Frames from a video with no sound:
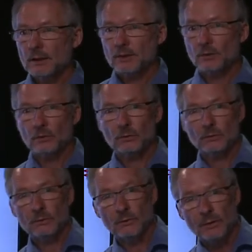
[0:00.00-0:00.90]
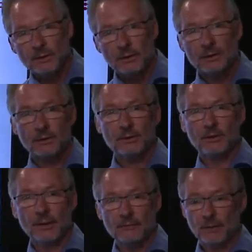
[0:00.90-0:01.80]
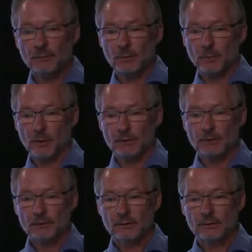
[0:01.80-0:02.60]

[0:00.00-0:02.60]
So this is the investment part.